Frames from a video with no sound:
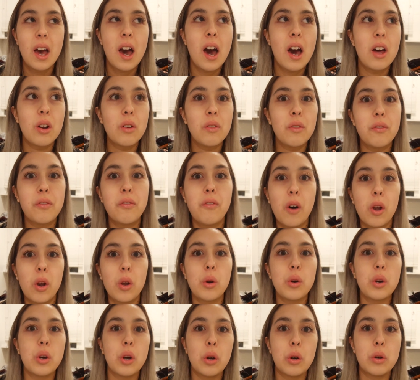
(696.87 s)
I don't
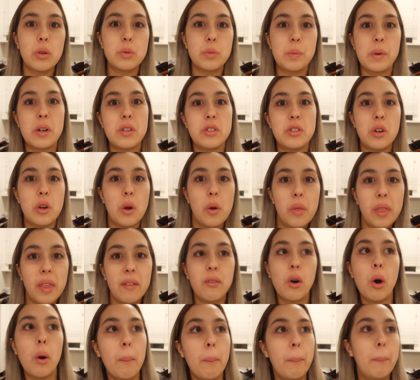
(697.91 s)
follow girls because, you know, they've
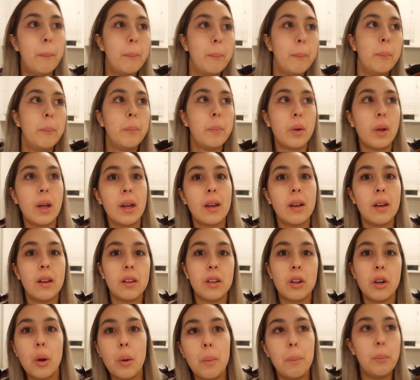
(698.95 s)
got like,
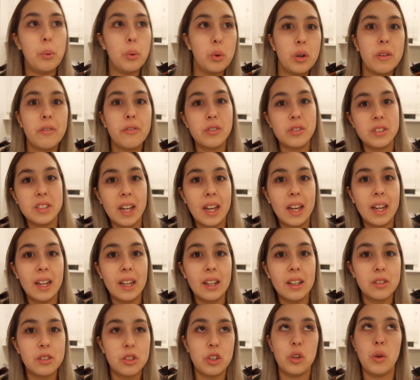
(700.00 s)
you know, booty for
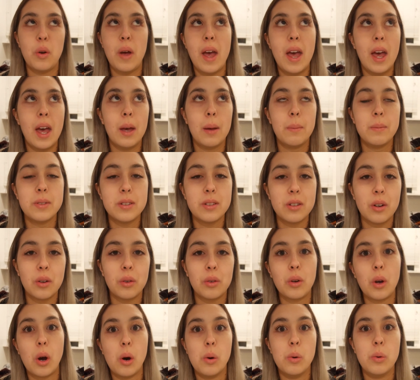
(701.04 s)
days, you know, abs, you know,
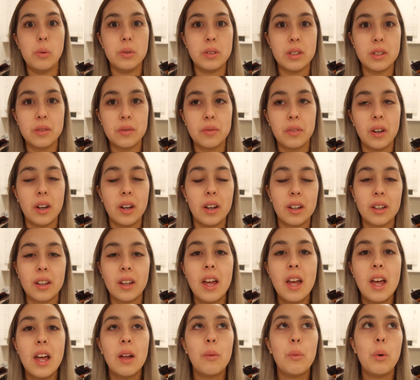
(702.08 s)
goals as fuck.
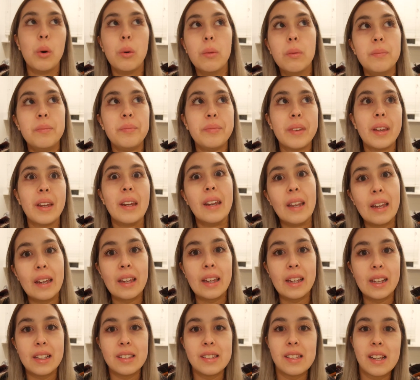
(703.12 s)
Well,
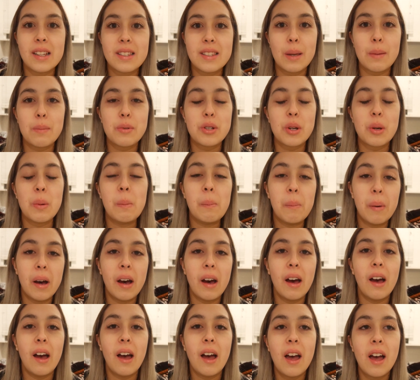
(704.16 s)
Nikki is exception,
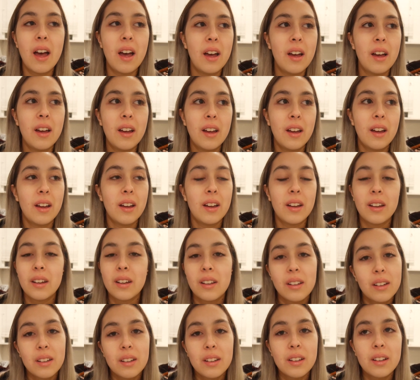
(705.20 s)
but
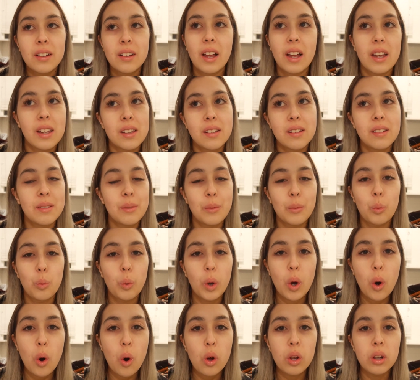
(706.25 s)
like
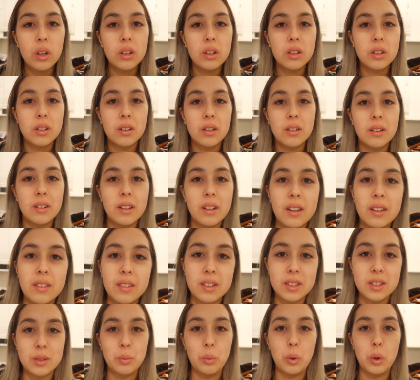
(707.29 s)
we're all in
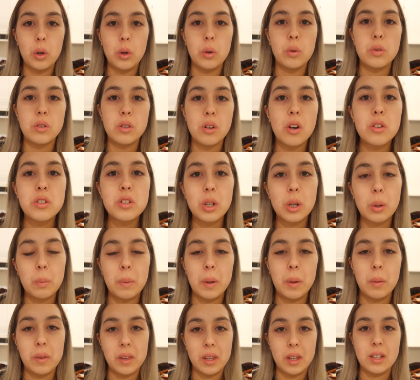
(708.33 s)
this world not to
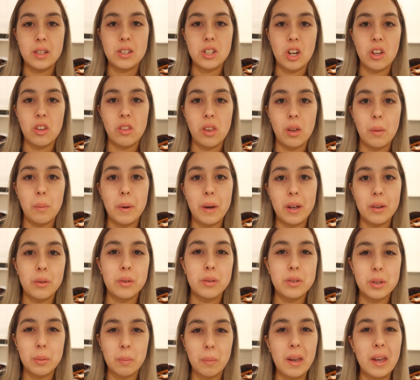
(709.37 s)
compete with each other
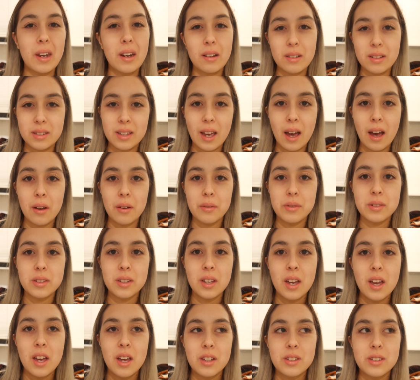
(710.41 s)
but to compete ourselves.
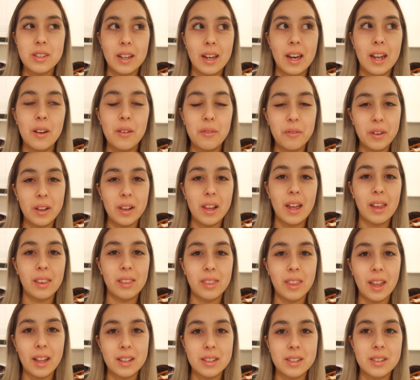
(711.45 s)
So I kind of feel
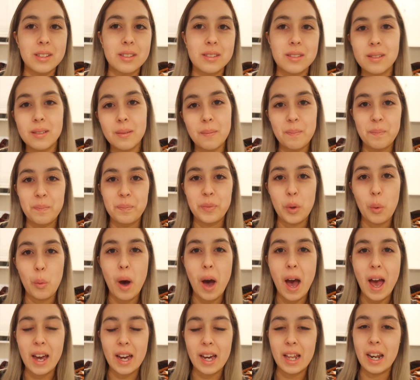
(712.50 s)
like that's
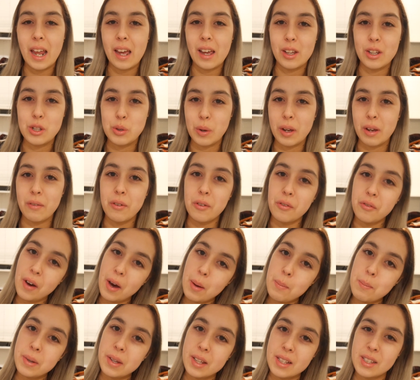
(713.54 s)
why I kind of like doing it for
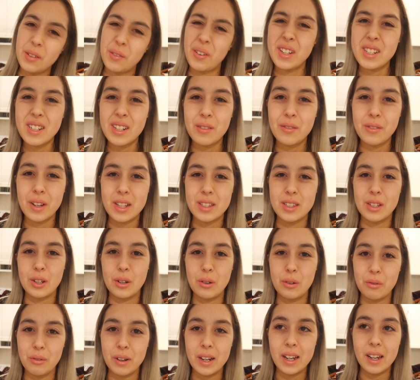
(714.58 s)
fun, because if I did it as a
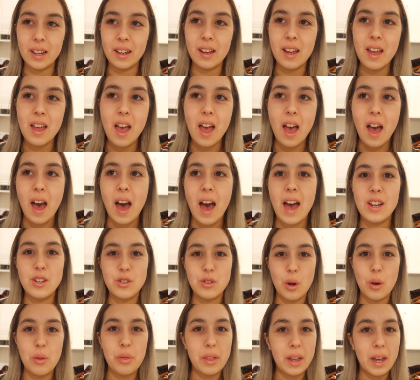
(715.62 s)
career, I
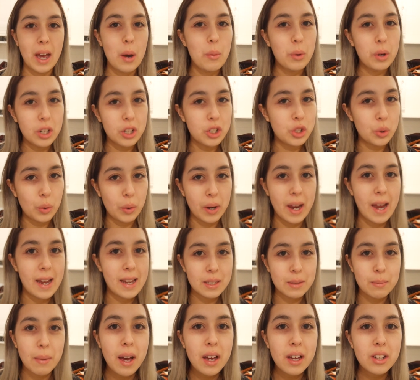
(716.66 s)
don't think I would enjoy it
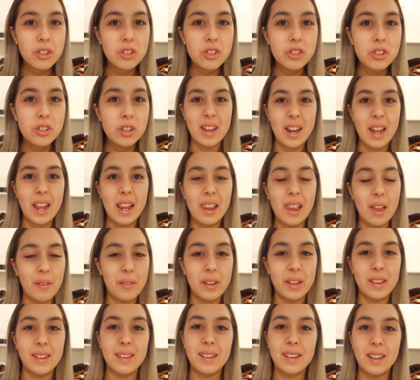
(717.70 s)
as much, and I love
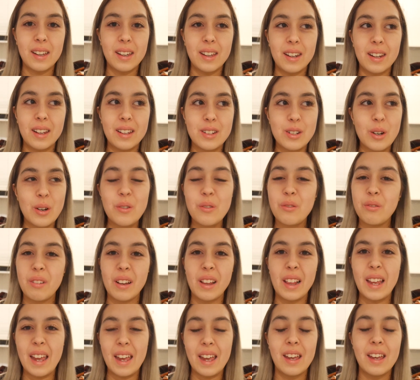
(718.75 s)
it, and I don't
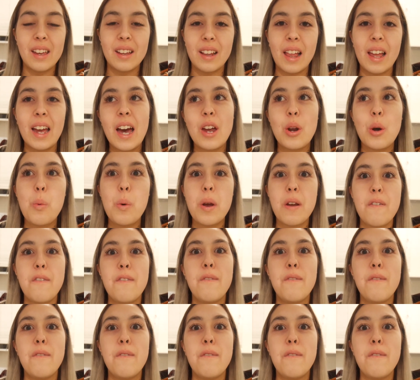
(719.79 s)
really like, I don't want to